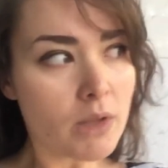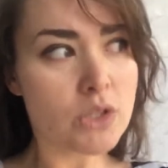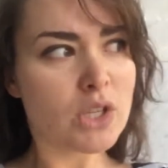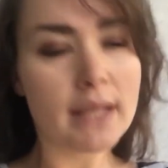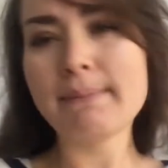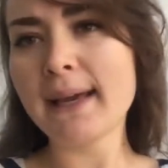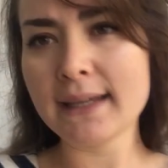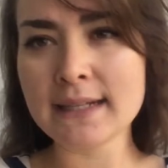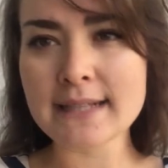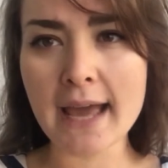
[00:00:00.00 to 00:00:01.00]
So like back
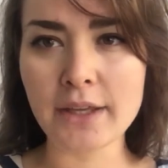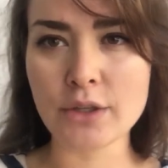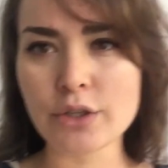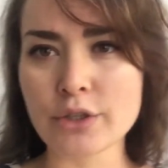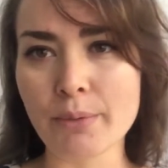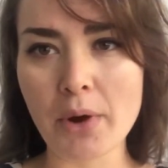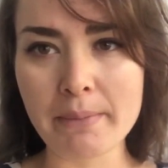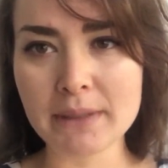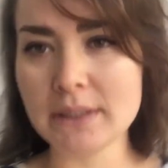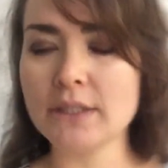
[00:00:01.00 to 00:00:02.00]
in the day I used to do
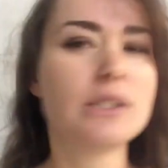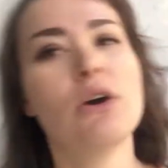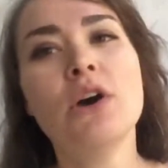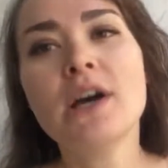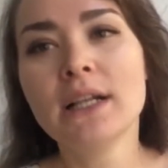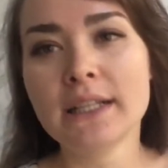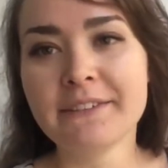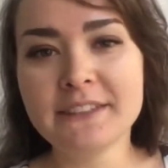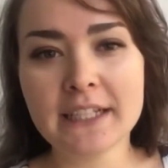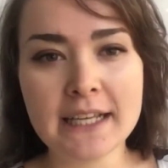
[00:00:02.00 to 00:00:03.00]
bodybuilding, so
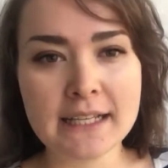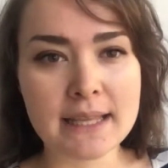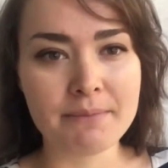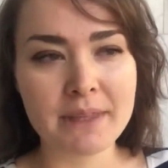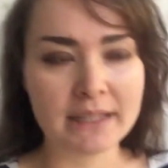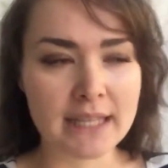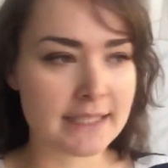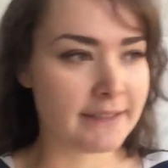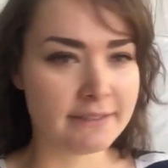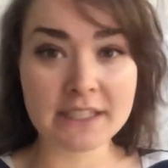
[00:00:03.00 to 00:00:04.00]
lifting something like
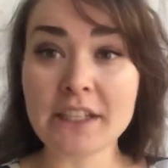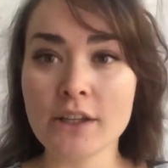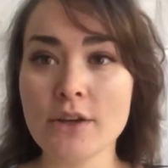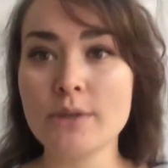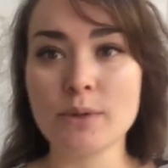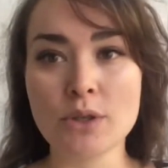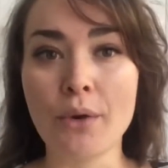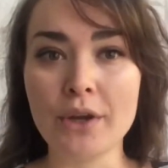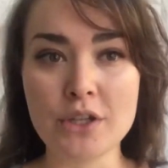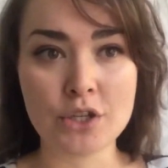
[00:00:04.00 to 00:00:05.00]
seventy kilos was
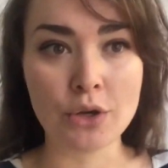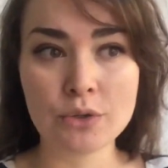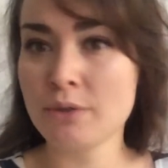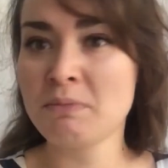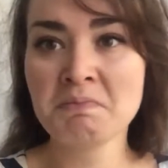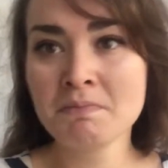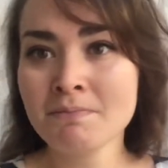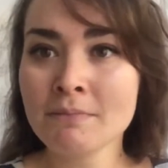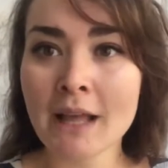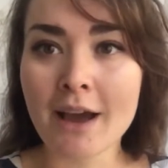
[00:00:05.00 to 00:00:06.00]
no issues
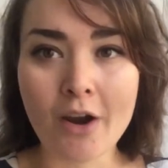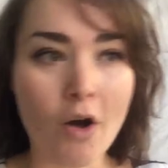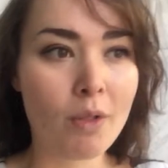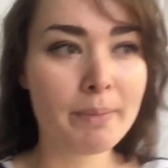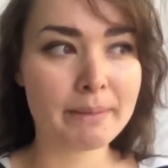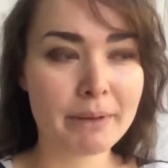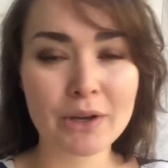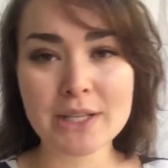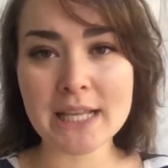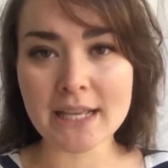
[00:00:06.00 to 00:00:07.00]
at all. But
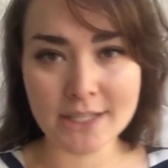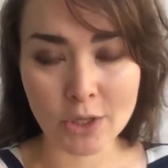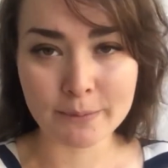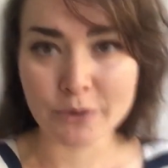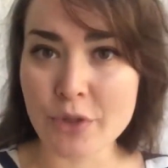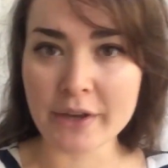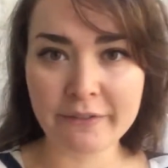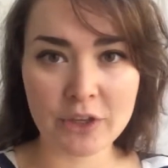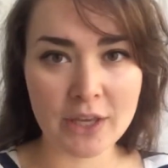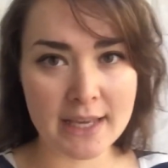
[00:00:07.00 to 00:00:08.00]
because I stopped doing that a
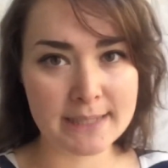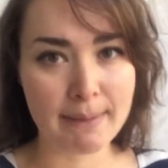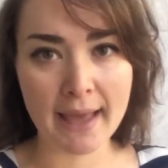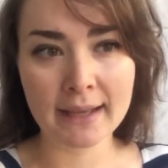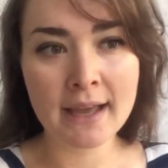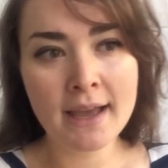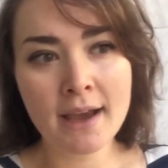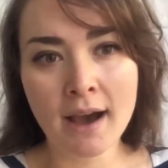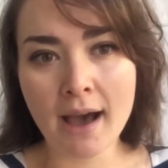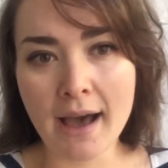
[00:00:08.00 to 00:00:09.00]
few years back,
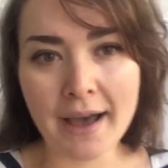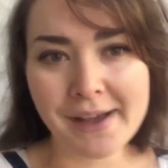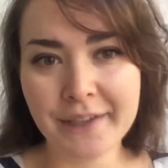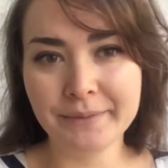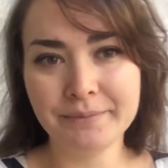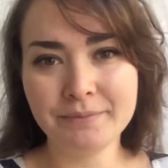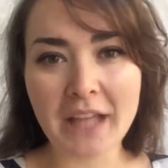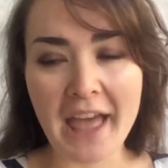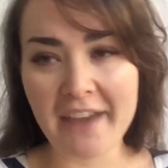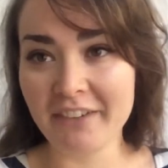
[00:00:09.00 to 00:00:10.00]
uh,
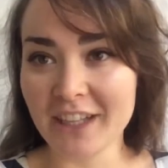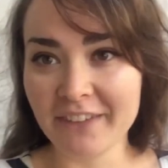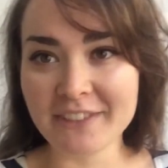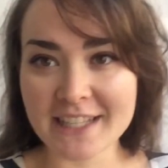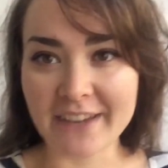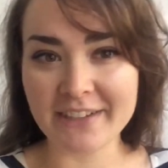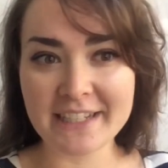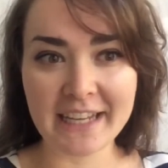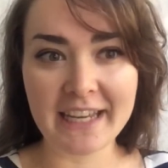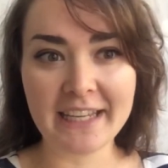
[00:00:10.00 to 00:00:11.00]
I haven't lifted
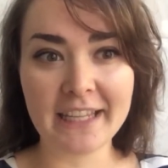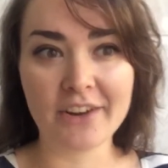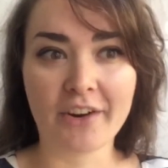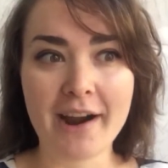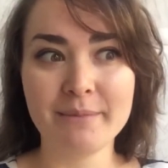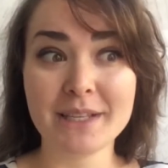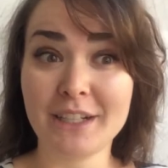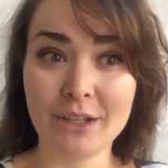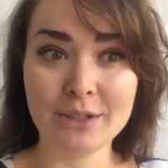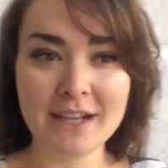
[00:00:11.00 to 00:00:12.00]
seventy kilograms in
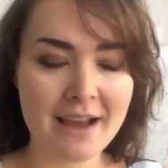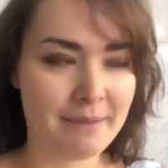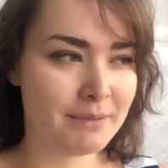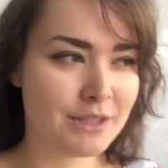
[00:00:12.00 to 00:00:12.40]
a long time.